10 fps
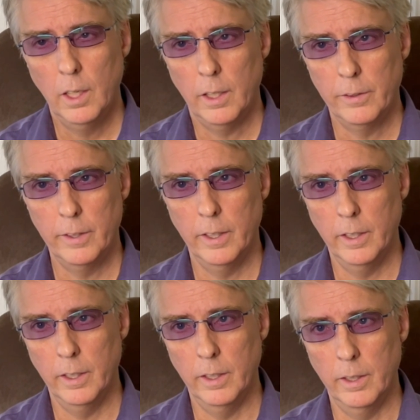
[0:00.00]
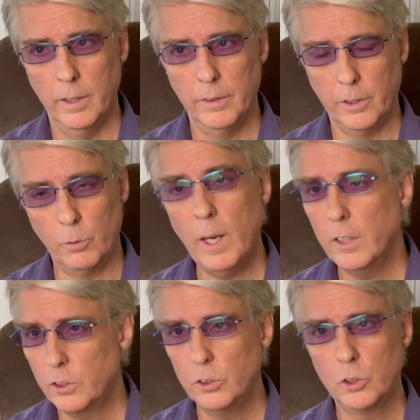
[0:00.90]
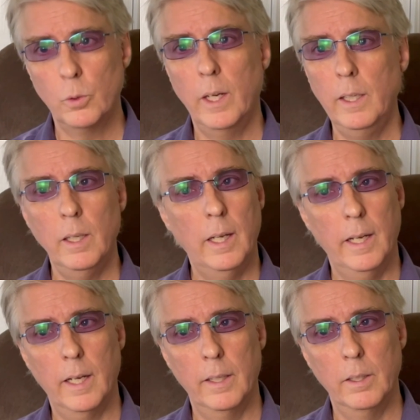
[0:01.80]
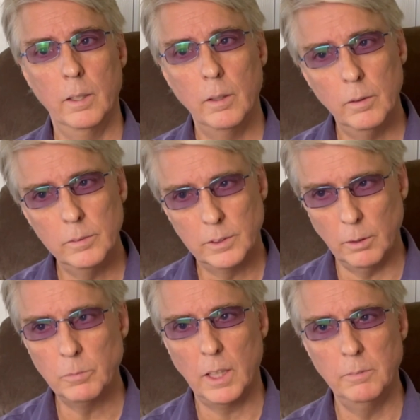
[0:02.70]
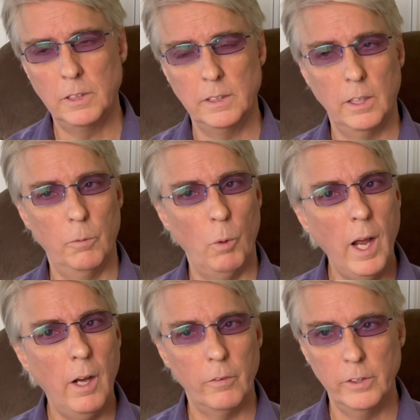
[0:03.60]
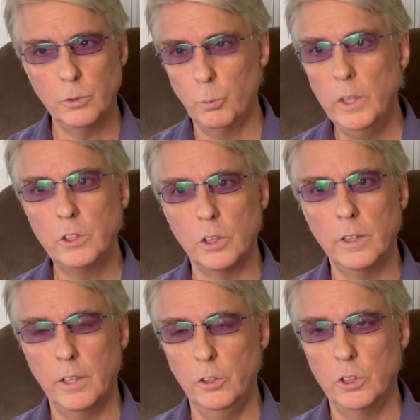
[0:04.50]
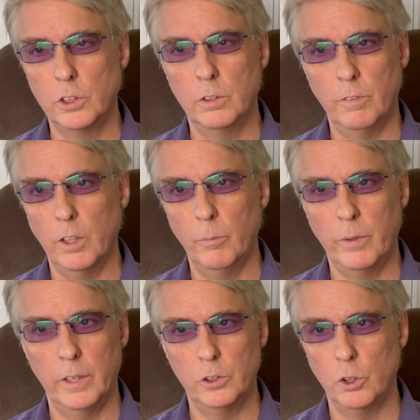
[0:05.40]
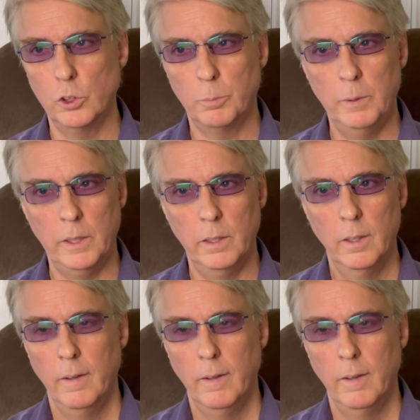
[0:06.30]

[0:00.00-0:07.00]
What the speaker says: The gratitude's great, and sometimes they say, wow, this widget that you just developed that shows me